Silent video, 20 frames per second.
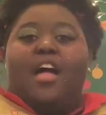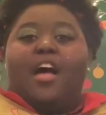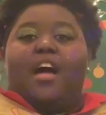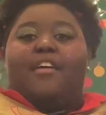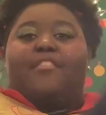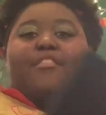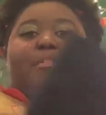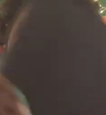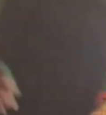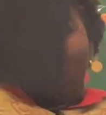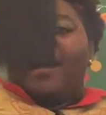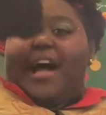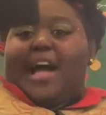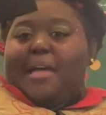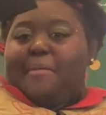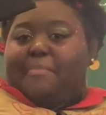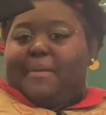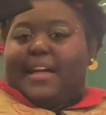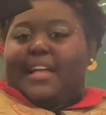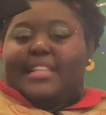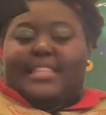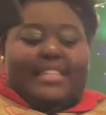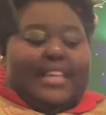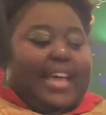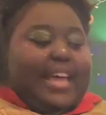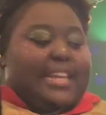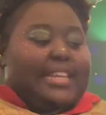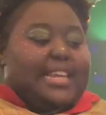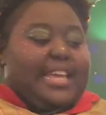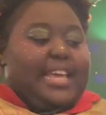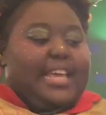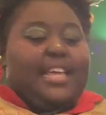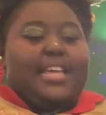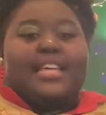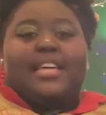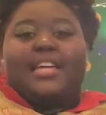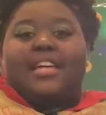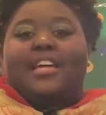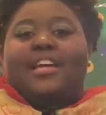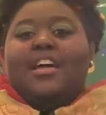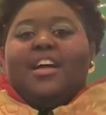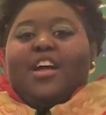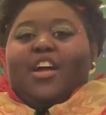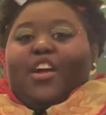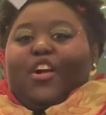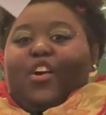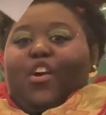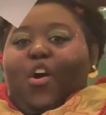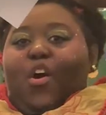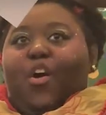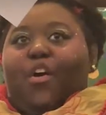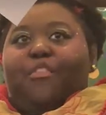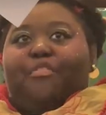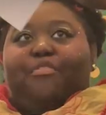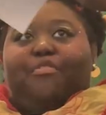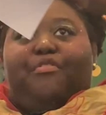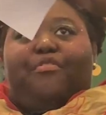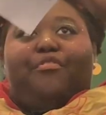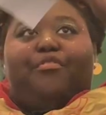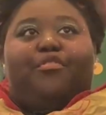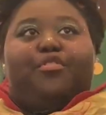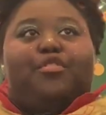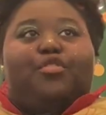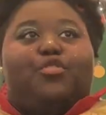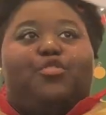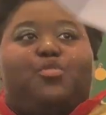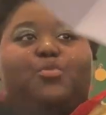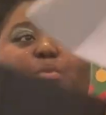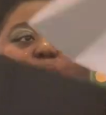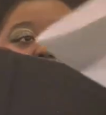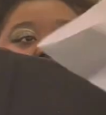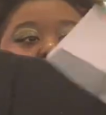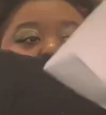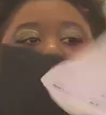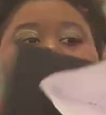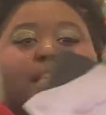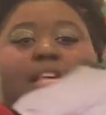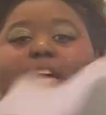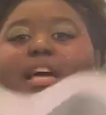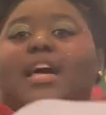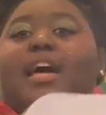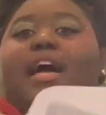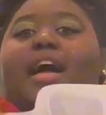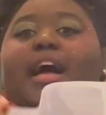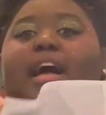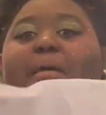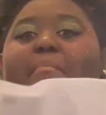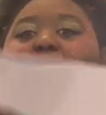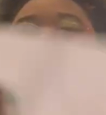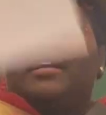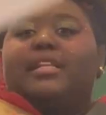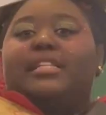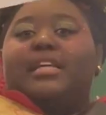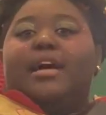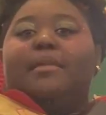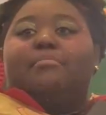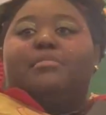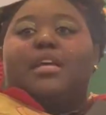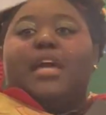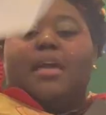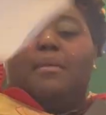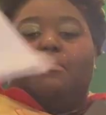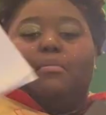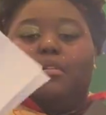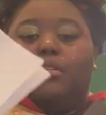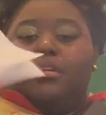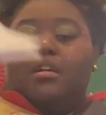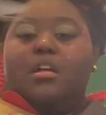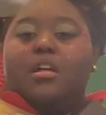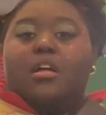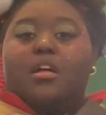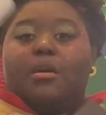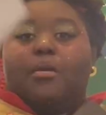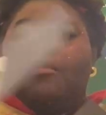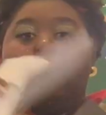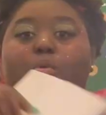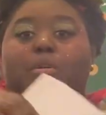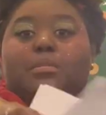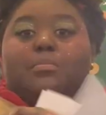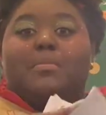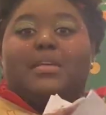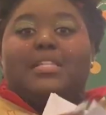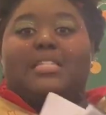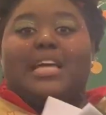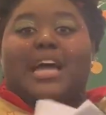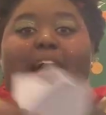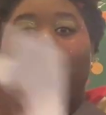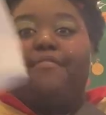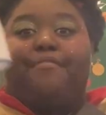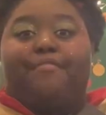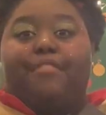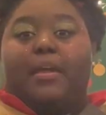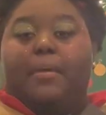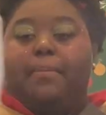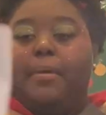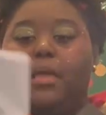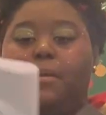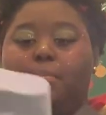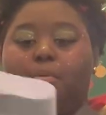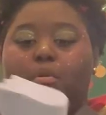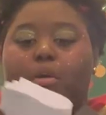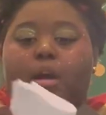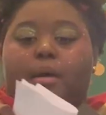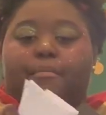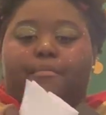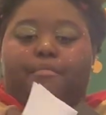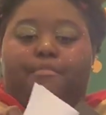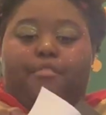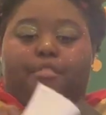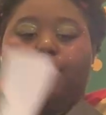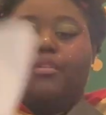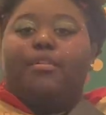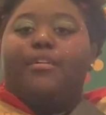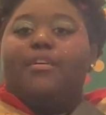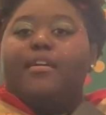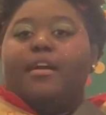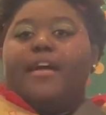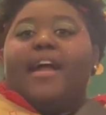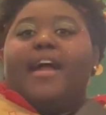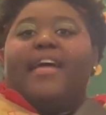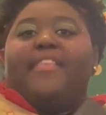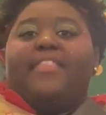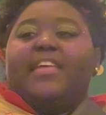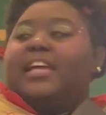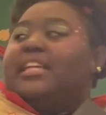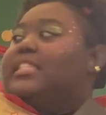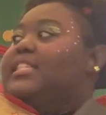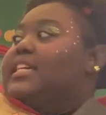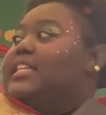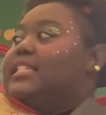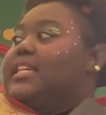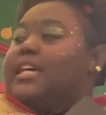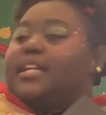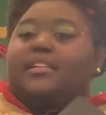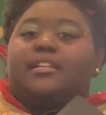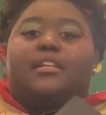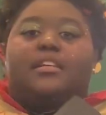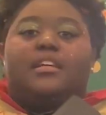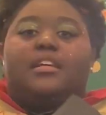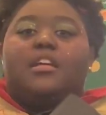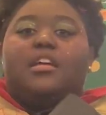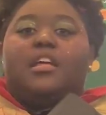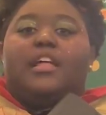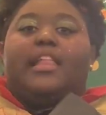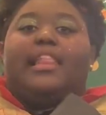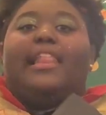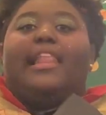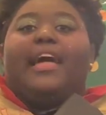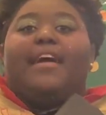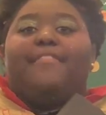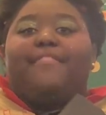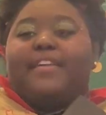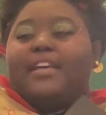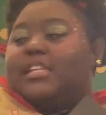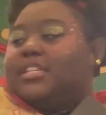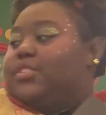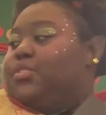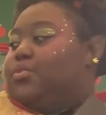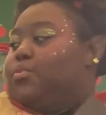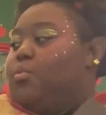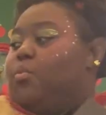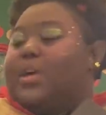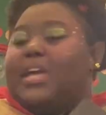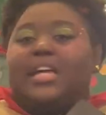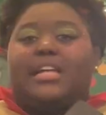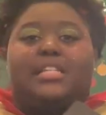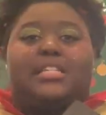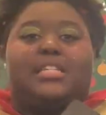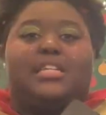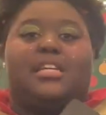I've got my iPad to edit, cough, sweets, and my timetable. I was meant to have 3 people come through, and they didn't. Life is sweet.